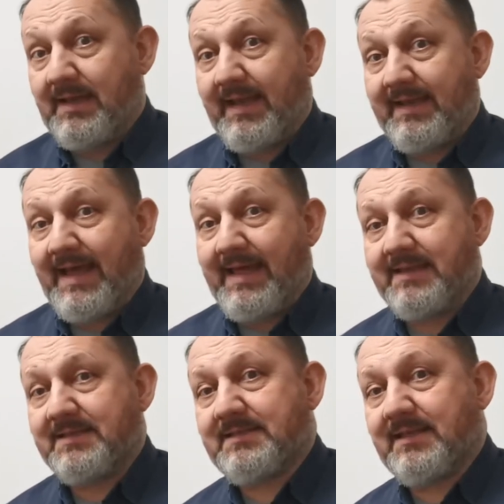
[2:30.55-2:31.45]
And that
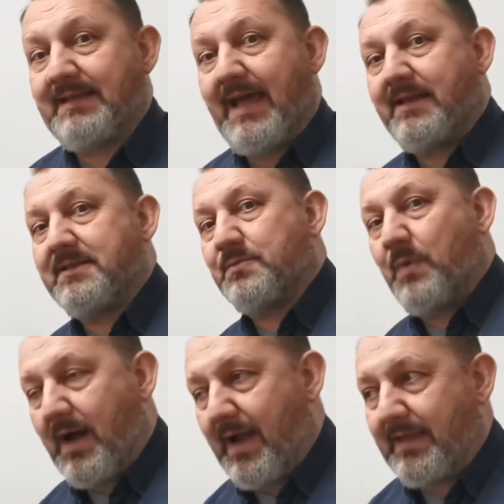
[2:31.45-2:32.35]
is
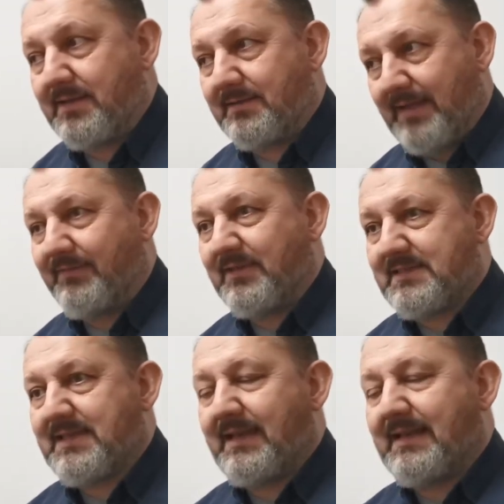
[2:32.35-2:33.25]
why David
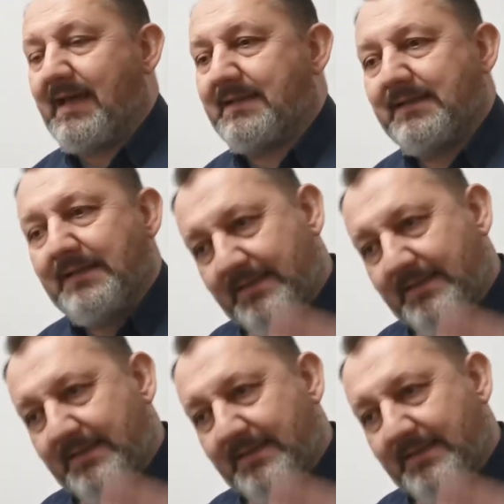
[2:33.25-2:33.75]
said that,